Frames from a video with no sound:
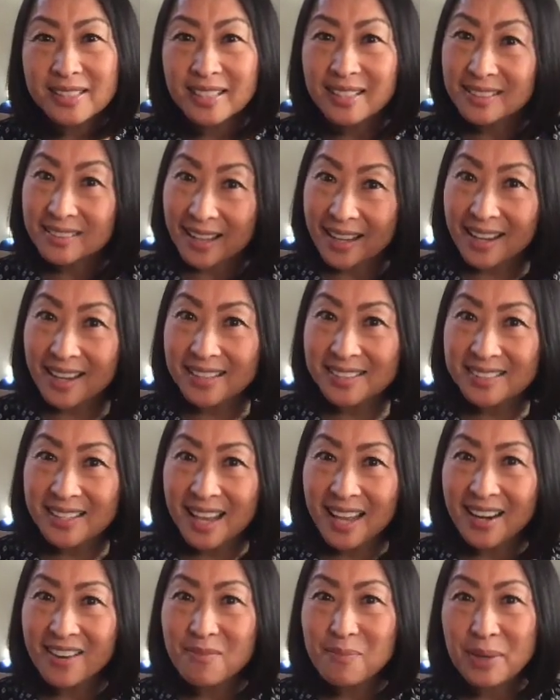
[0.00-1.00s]
Like I
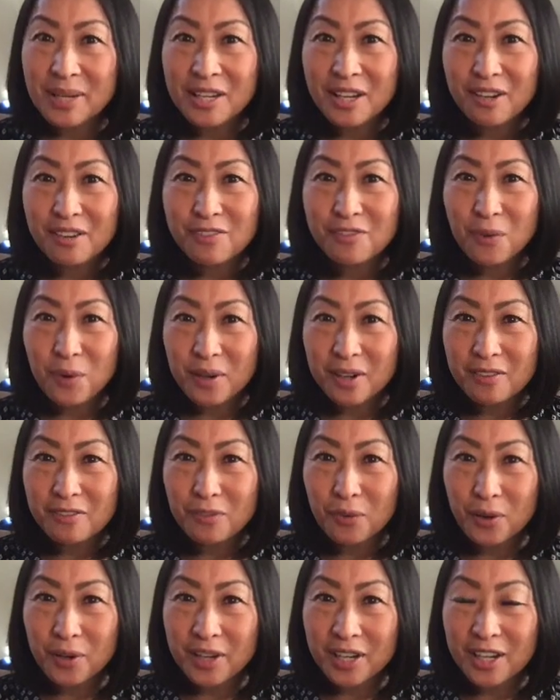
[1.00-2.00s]
said, I've been here
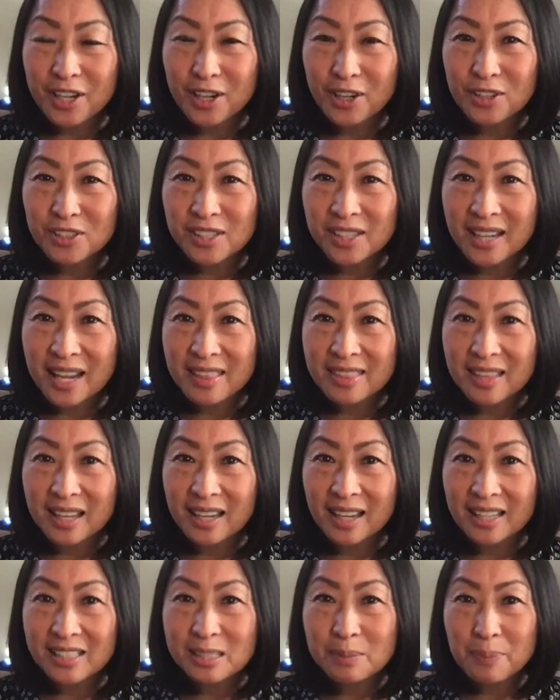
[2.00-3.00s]
44 years, and I
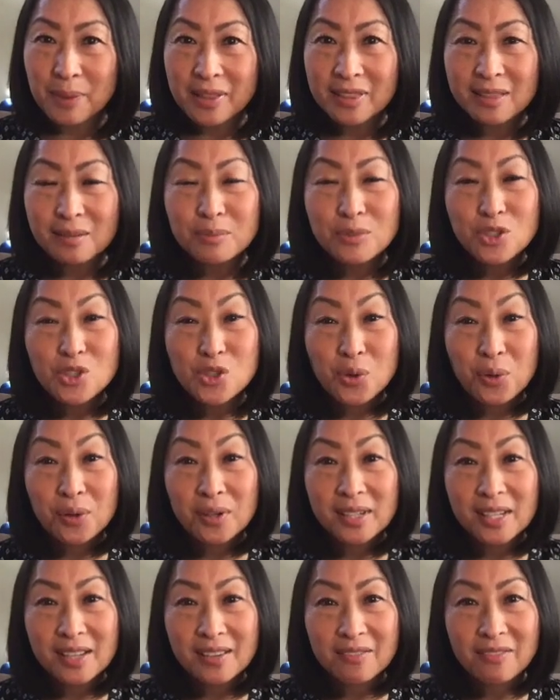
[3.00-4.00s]
think I spent the
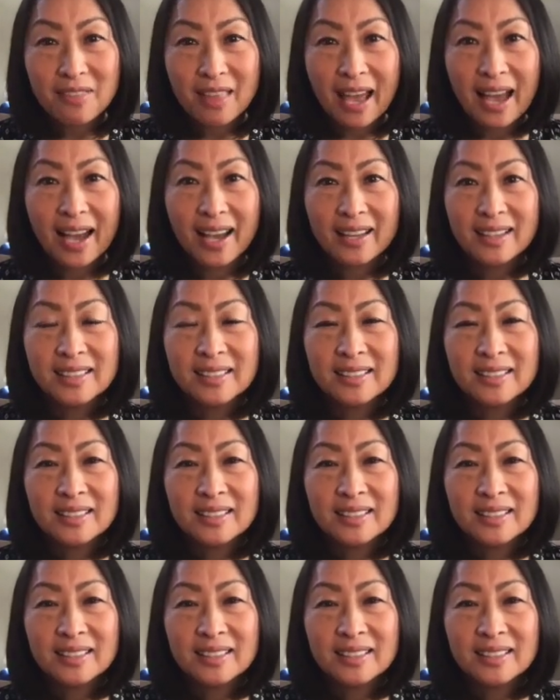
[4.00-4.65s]
majority of that